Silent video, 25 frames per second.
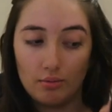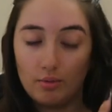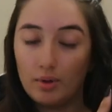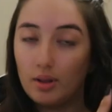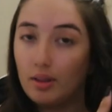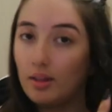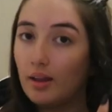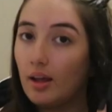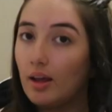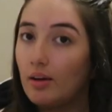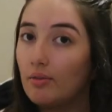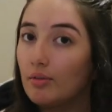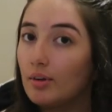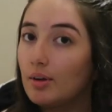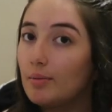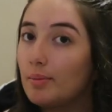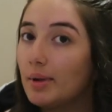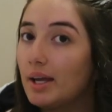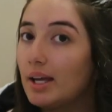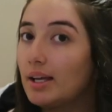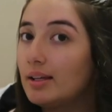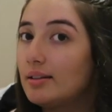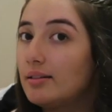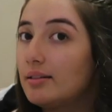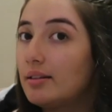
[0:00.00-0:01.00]
with every
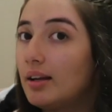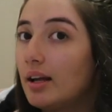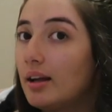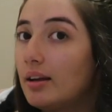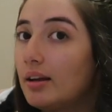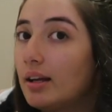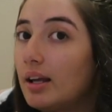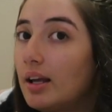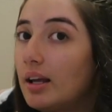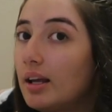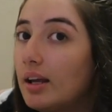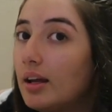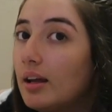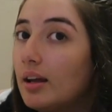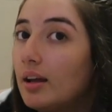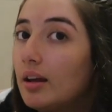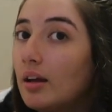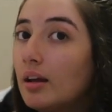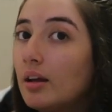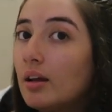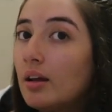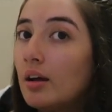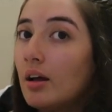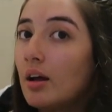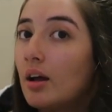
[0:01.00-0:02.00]
piece down here.
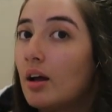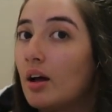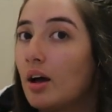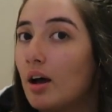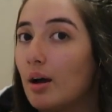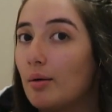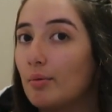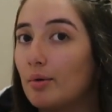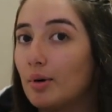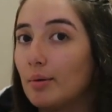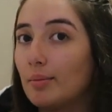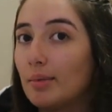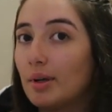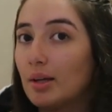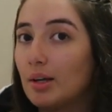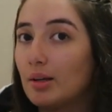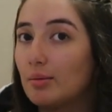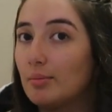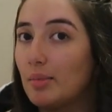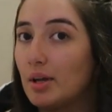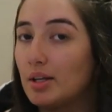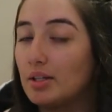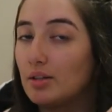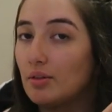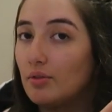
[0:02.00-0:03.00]
I'm probably going
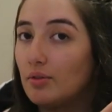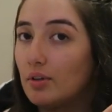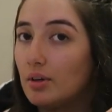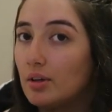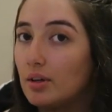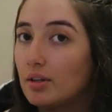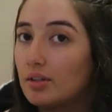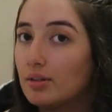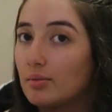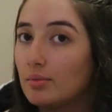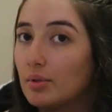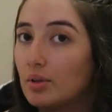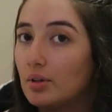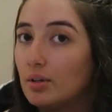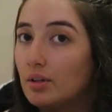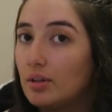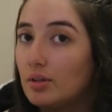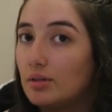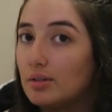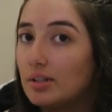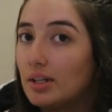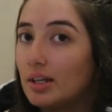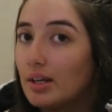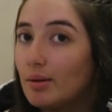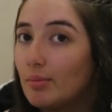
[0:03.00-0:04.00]
to miss a few because I'm not
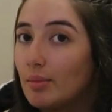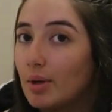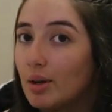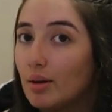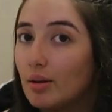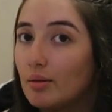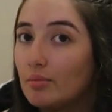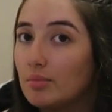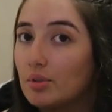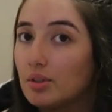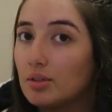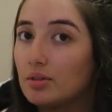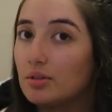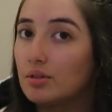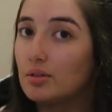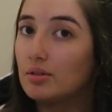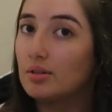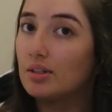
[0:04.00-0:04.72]
using a mirror. I'm just